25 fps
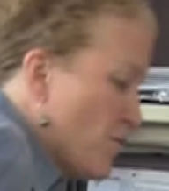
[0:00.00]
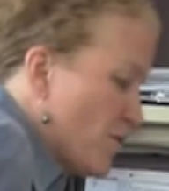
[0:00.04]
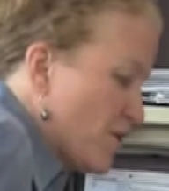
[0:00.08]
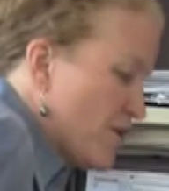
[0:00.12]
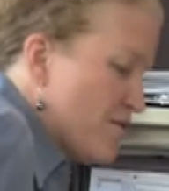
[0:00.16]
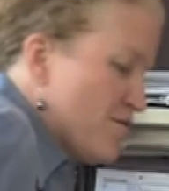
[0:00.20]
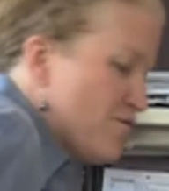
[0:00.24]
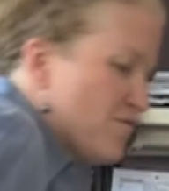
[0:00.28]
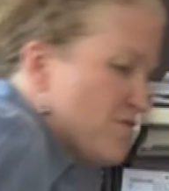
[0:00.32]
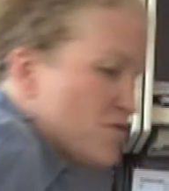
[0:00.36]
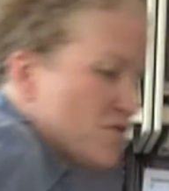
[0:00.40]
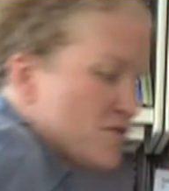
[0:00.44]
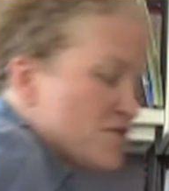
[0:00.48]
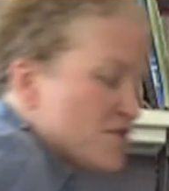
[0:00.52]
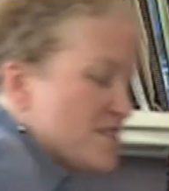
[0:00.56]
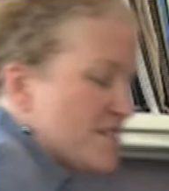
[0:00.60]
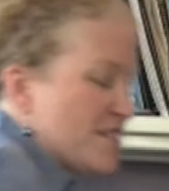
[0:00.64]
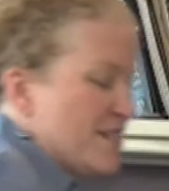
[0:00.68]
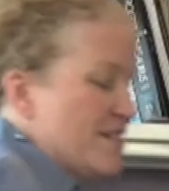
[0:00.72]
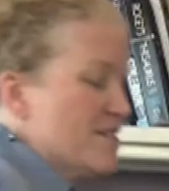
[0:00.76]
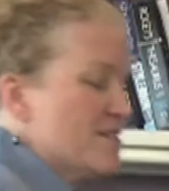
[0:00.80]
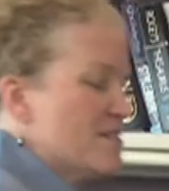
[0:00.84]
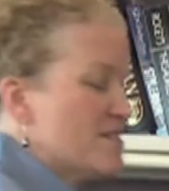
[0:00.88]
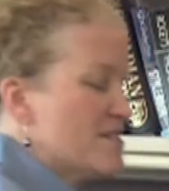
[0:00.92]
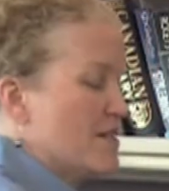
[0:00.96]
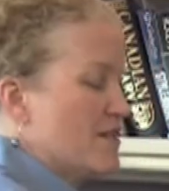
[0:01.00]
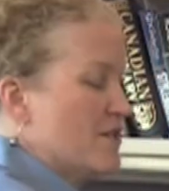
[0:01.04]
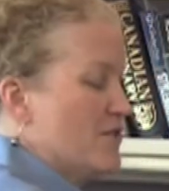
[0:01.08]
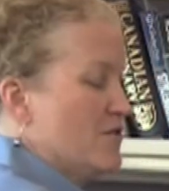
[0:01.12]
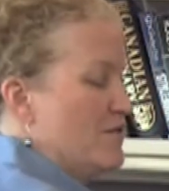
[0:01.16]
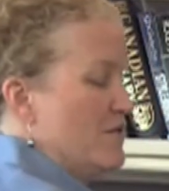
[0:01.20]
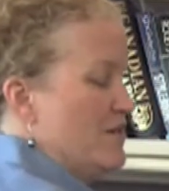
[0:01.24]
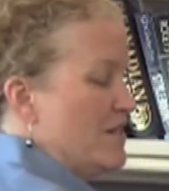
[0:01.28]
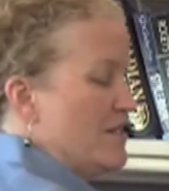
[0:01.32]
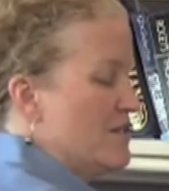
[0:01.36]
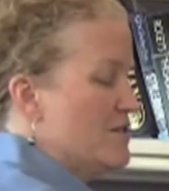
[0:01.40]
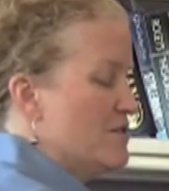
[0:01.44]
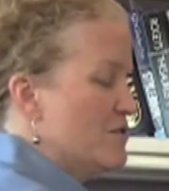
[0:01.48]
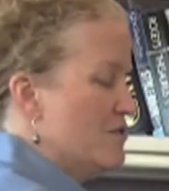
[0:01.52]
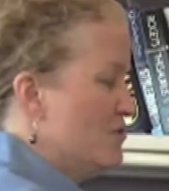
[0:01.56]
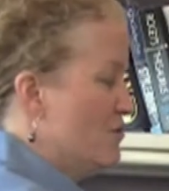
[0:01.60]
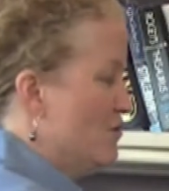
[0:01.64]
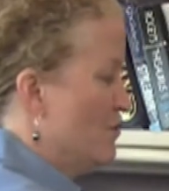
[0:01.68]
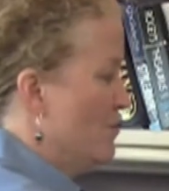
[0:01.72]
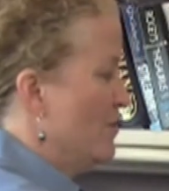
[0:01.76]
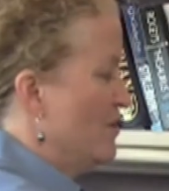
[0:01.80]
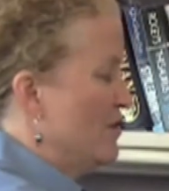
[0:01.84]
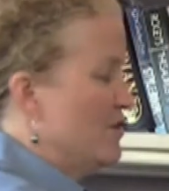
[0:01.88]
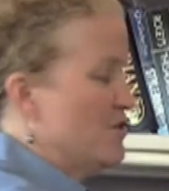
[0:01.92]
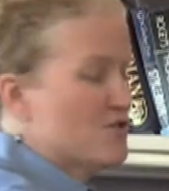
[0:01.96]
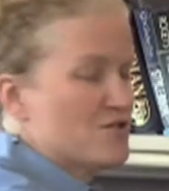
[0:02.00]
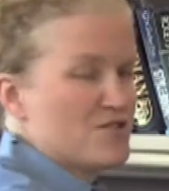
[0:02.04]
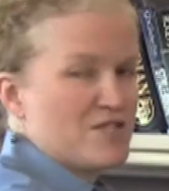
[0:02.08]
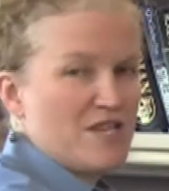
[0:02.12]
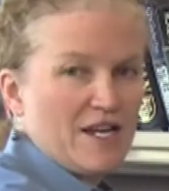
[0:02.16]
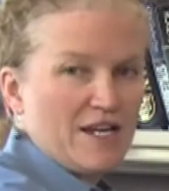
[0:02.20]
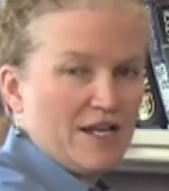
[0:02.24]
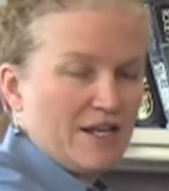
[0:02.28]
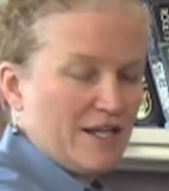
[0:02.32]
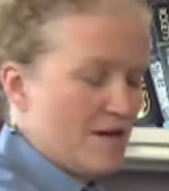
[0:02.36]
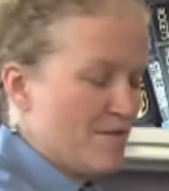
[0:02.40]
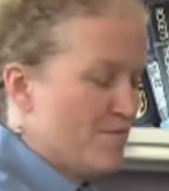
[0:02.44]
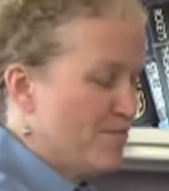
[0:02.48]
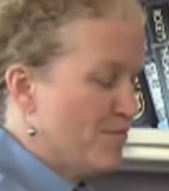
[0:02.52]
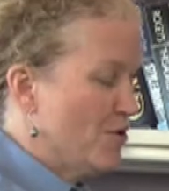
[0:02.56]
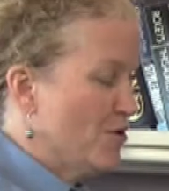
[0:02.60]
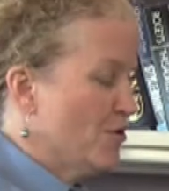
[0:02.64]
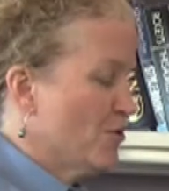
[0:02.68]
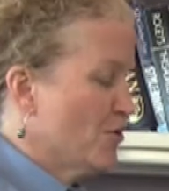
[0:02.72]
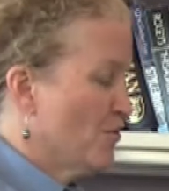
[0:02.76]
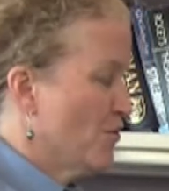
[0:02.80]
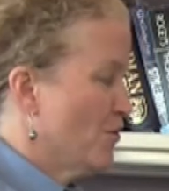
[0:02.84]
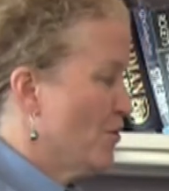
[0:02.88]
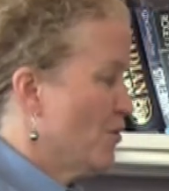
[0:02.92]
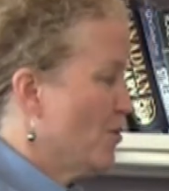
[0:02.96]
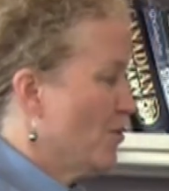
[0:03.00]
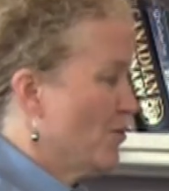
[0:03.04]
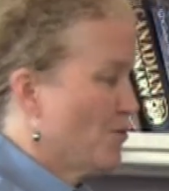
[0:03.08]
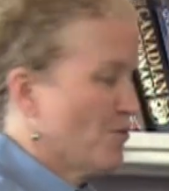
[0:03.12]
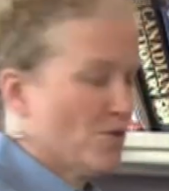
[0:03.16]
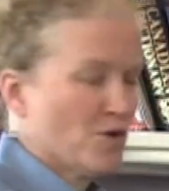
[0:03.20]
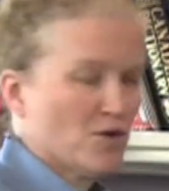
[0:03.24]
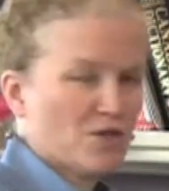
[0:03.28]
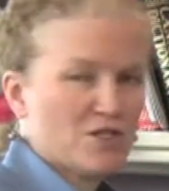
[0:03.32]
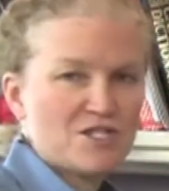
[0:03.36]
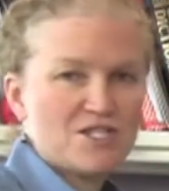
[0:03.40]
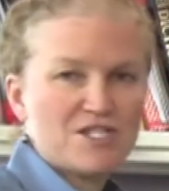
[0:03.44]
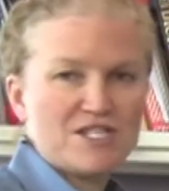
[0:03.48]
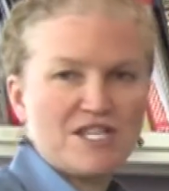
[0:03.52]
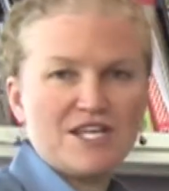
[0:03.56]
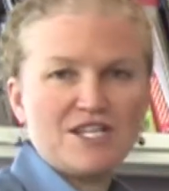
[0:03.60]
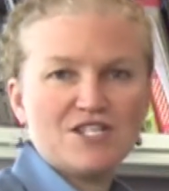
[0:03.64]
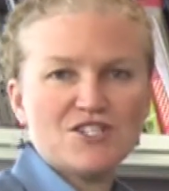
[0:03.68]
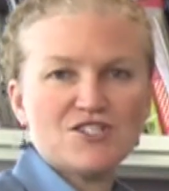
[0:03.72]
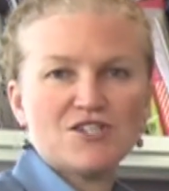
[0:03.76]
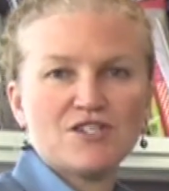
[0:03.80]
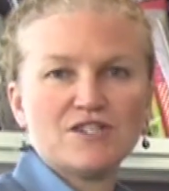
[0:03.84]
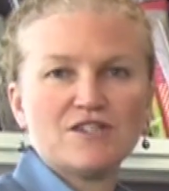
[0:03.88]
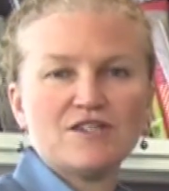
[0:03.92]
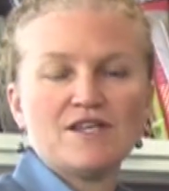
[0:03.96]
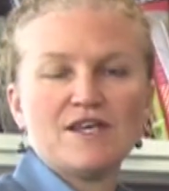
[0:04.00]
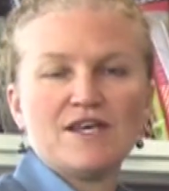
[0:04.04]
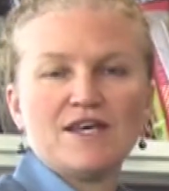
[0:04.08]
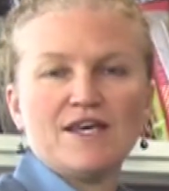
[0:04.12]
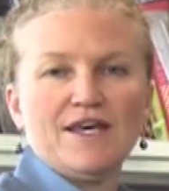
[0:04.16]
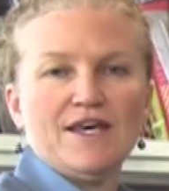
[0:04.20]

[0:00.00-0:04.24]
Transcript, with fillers: one of the first things that you need to do when you're setting up your workstation